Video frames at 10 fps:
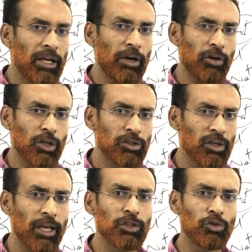attraction
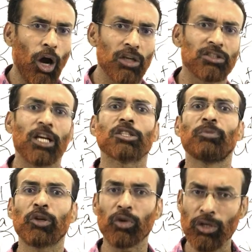is not just
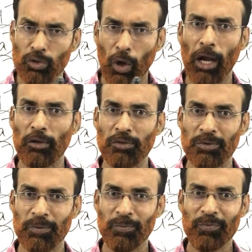between two
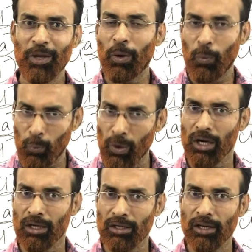ions.
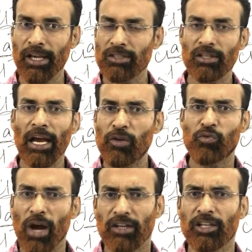One is
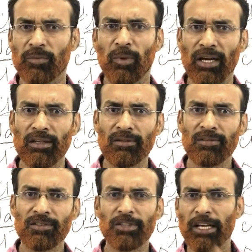attracted
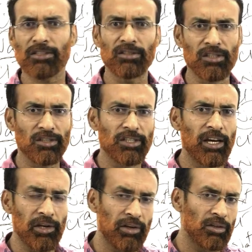by 6 others
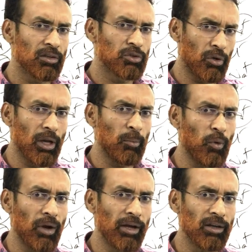here in sodium
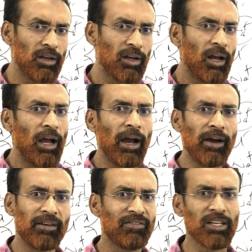chloride
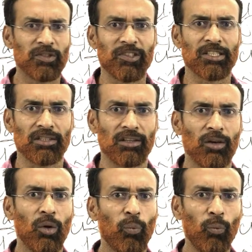and vice versa,
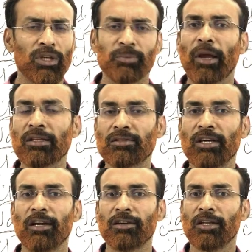which means
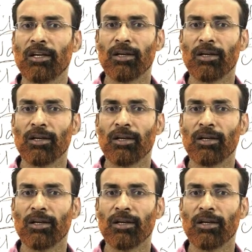their